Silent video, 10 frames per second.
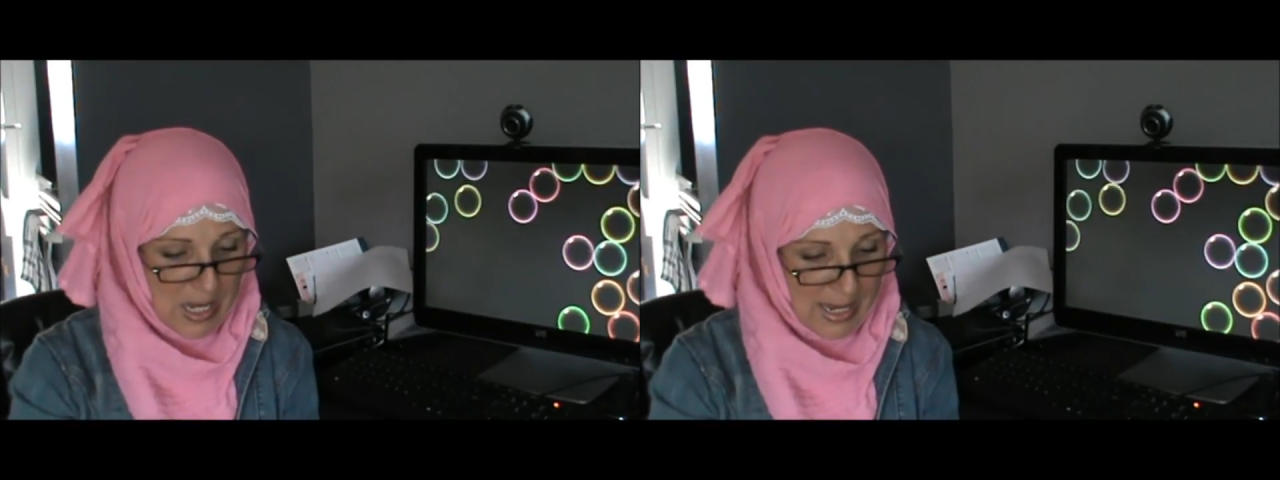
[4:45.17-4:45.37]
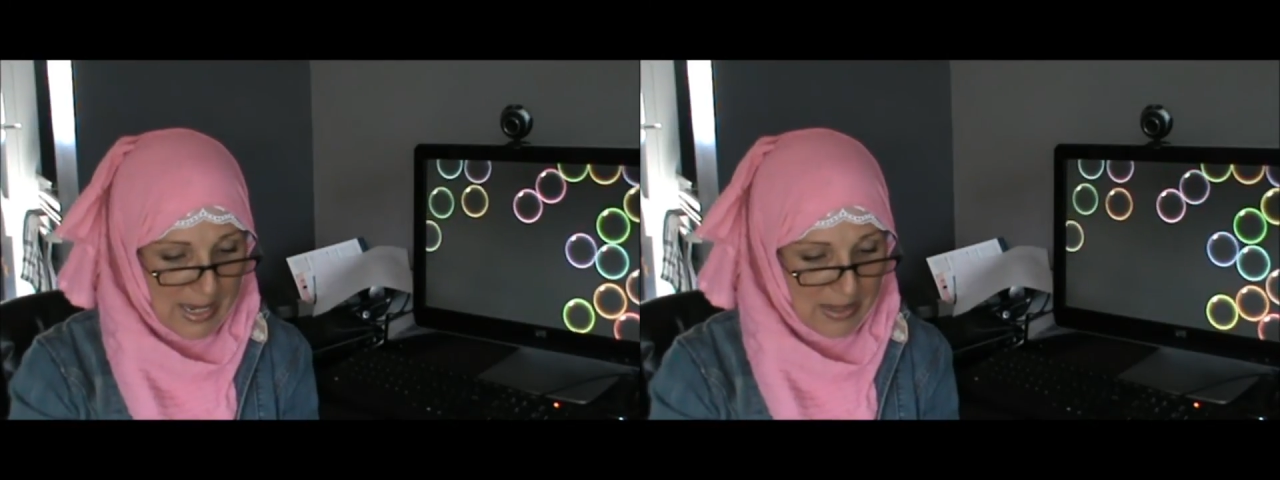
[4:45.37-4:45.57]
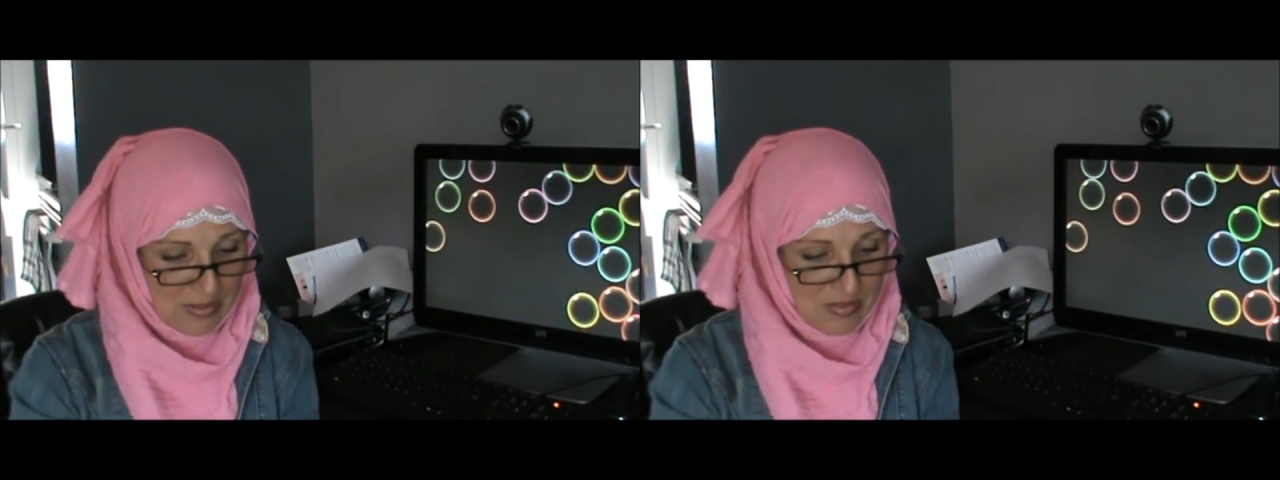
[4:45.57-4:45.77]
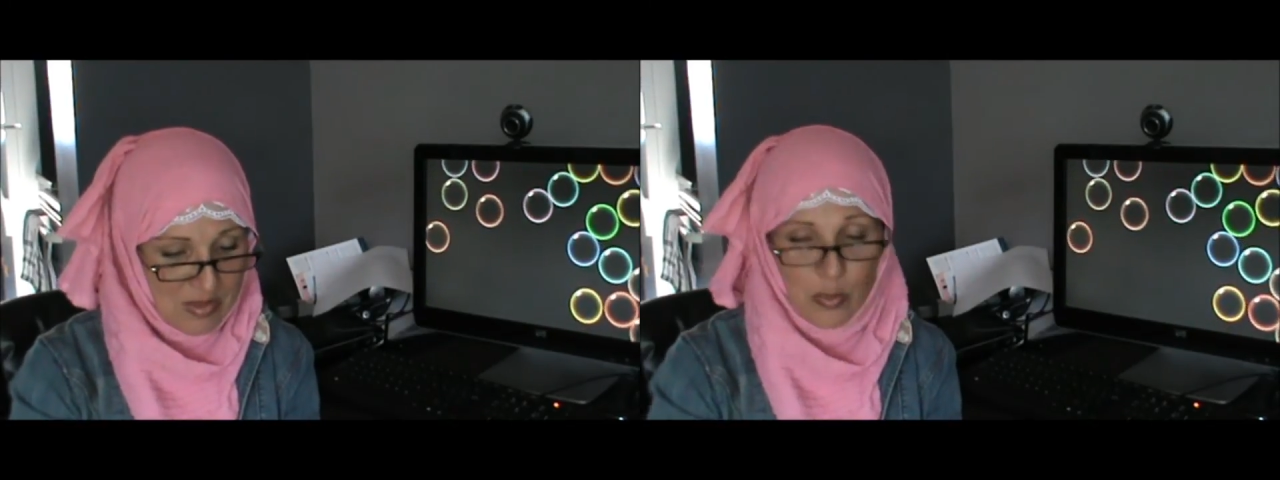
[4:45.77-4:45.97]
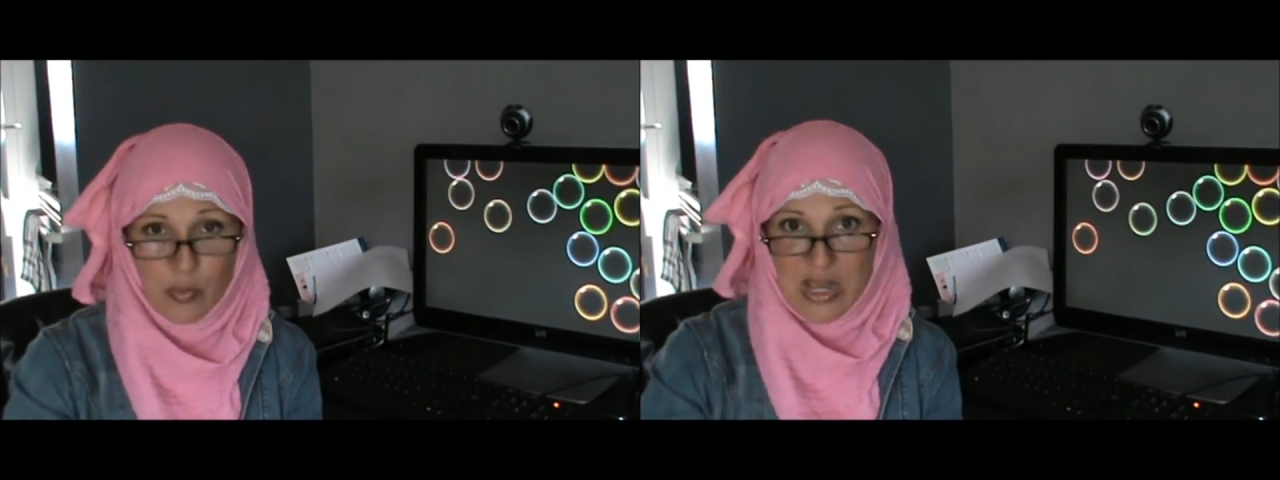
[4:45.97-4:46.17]
and
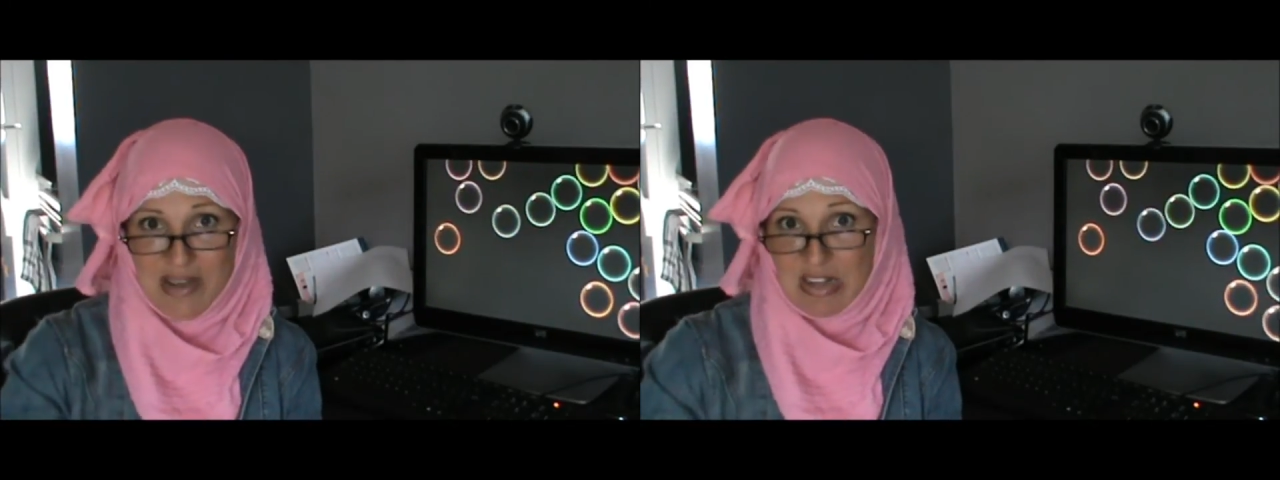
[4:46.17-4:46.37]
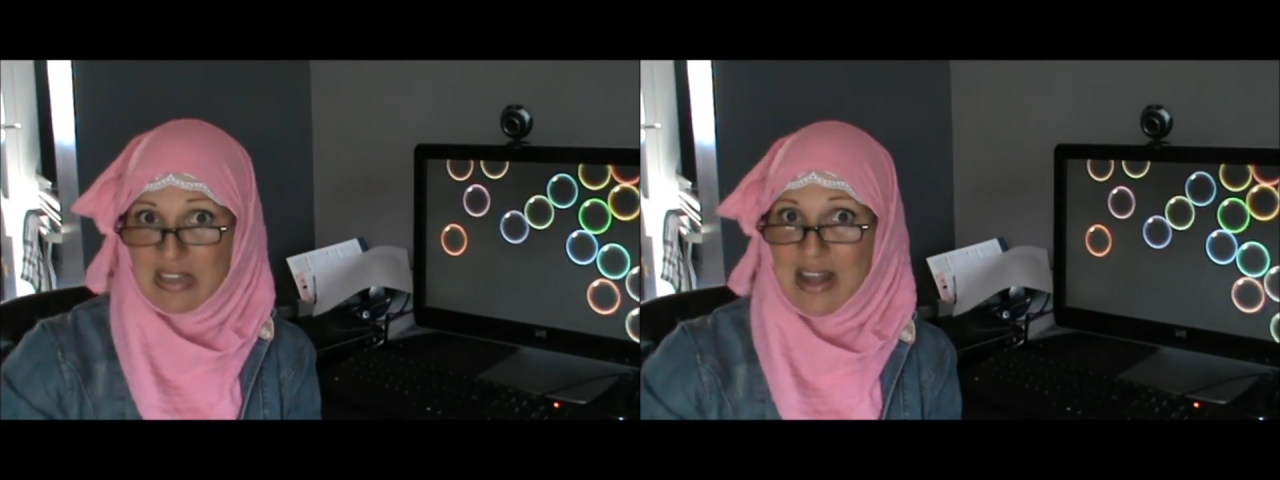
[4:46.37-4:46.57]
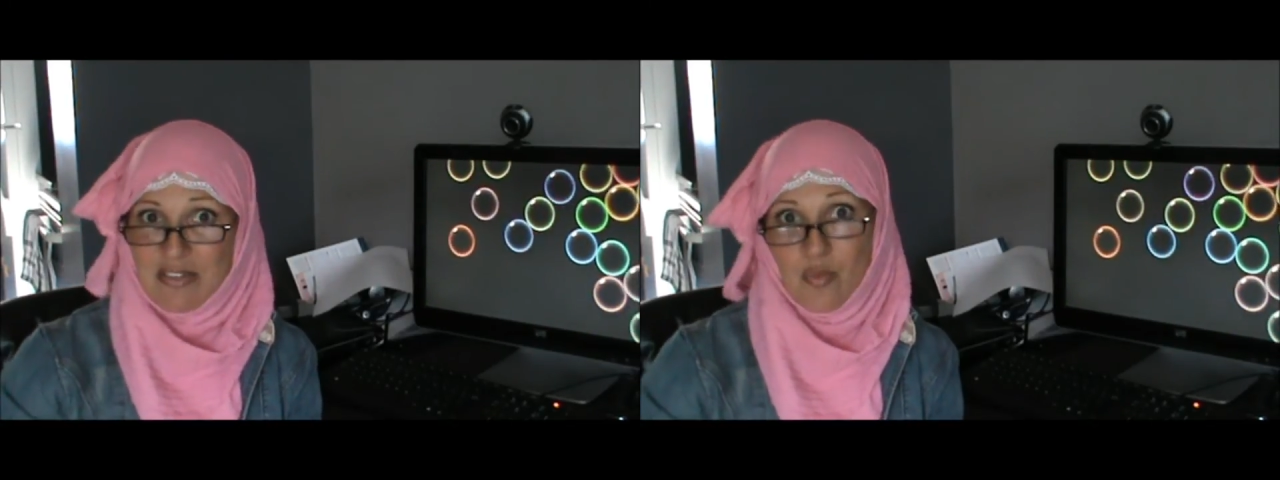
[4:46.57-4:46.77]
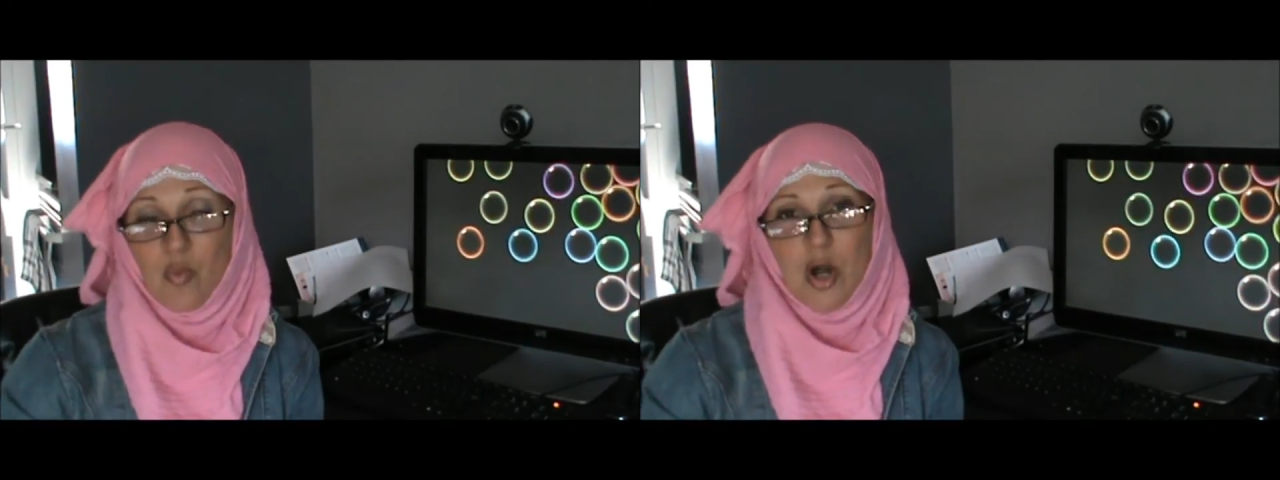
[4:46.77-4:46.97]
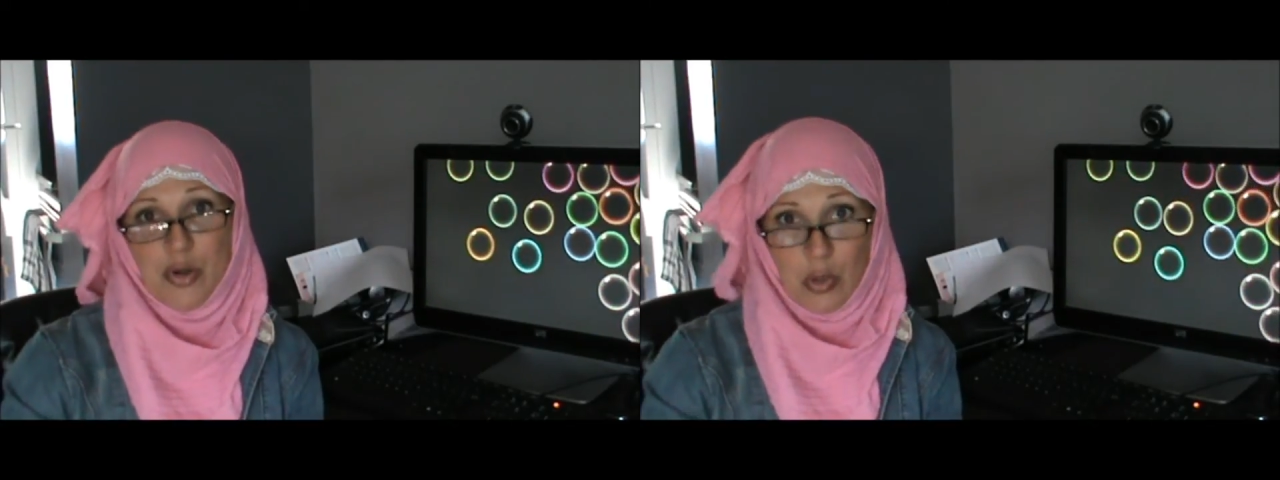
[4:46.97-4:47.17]
we have a glass of water